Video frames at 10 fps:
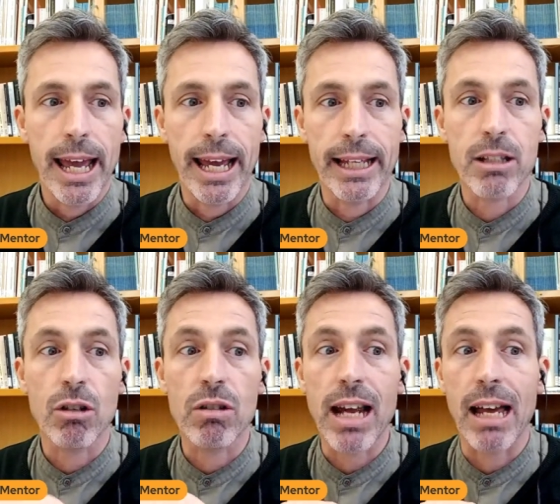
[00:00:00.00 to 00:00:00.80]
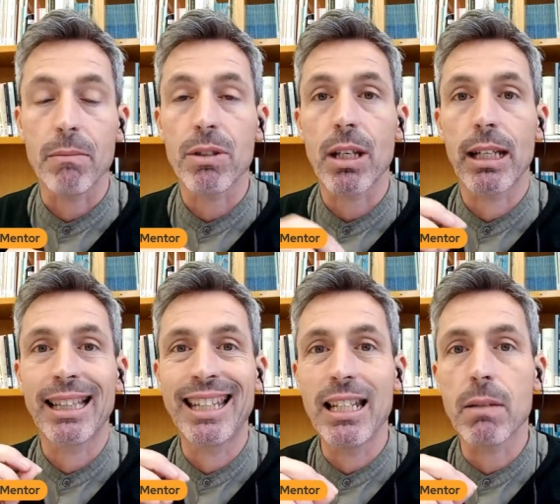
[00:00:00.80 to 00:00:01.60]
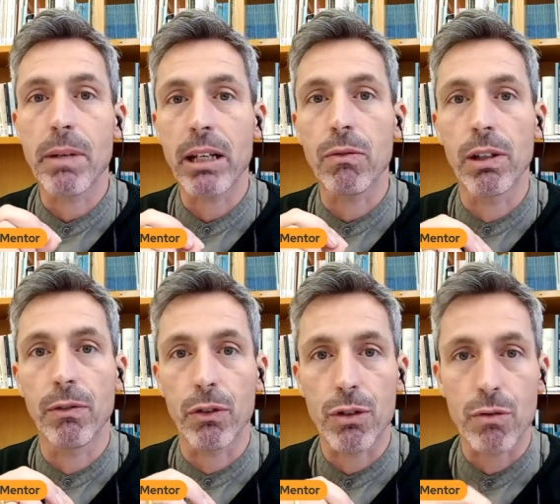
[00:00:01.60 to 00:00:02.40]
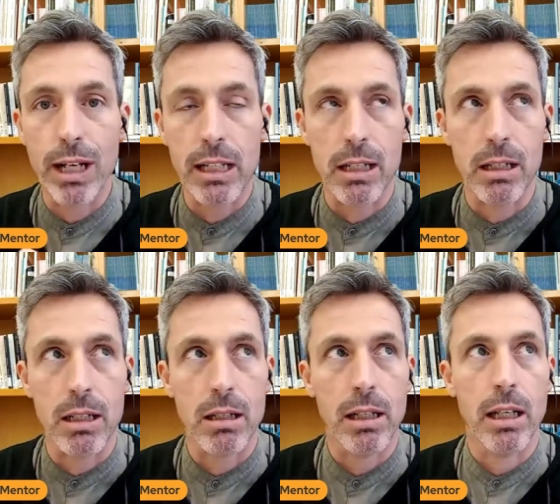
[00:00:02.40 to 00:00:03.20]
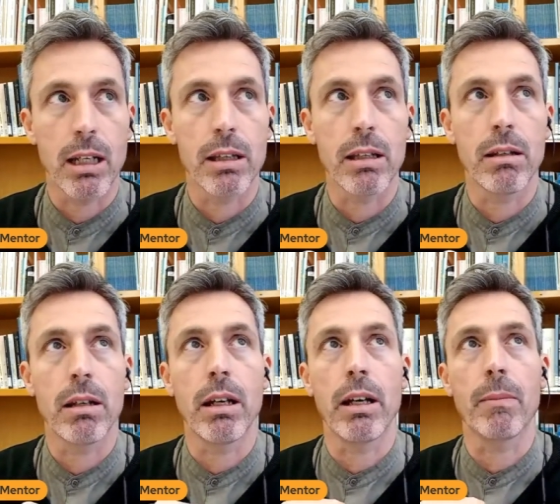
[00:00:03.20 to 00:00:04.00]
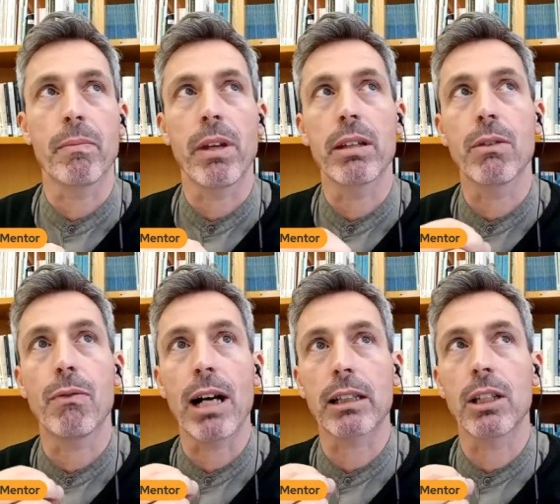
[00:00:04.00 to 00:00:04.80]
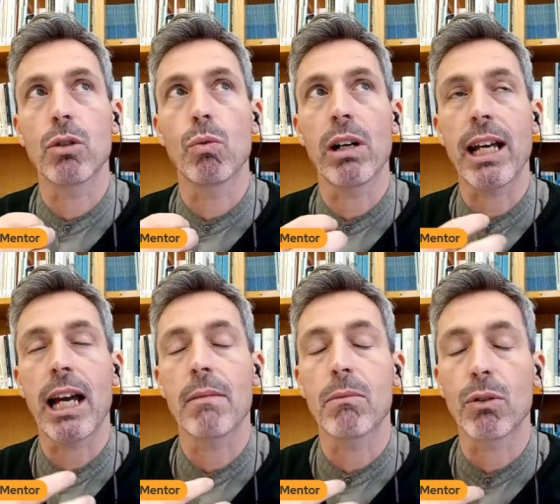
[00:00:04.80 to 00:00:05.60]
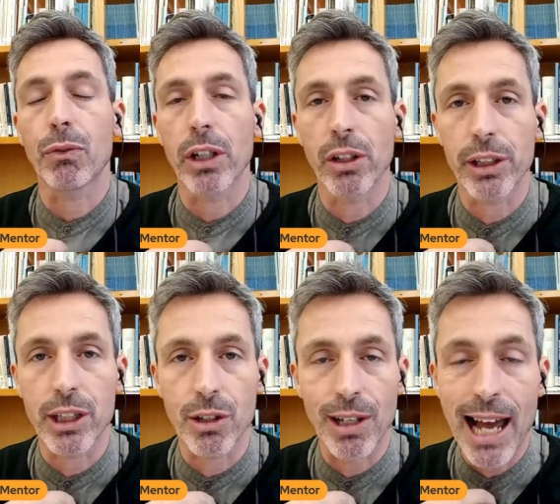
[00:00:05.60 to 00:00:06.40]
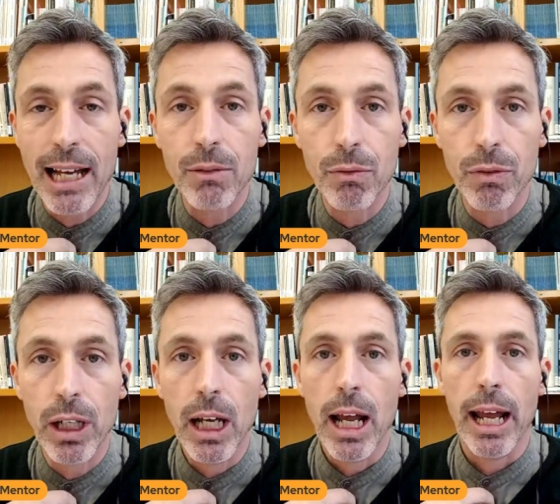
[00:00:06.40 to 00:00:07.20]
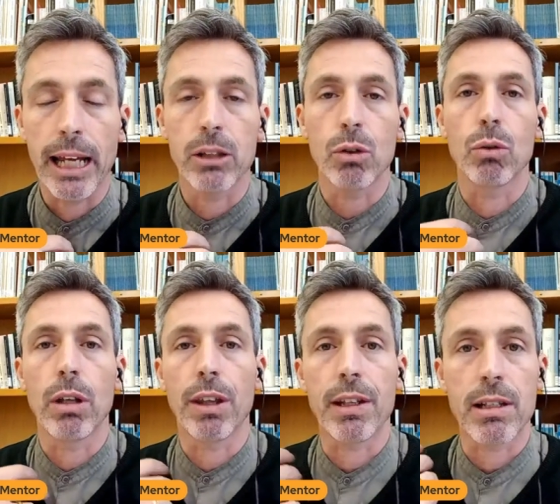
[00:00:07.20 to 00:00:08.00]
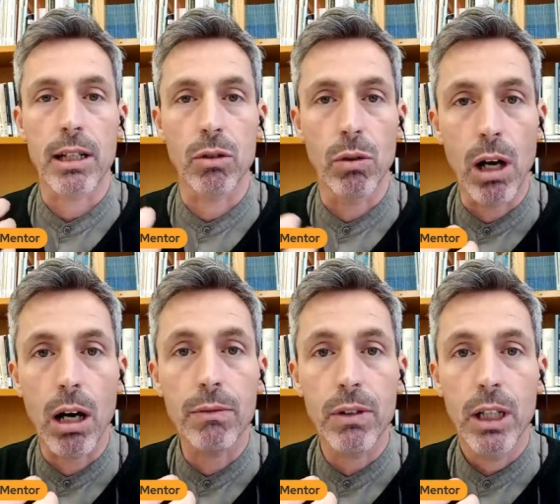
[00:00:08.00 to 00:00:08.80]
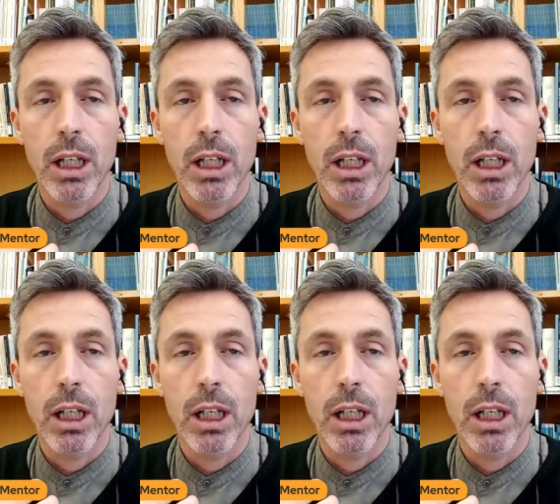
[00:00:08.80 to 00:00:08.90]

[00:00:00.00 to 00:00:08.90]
And sometimes this may feel frustrated. Um, the fact that you want to have more freedom in your life and to do the things that you love,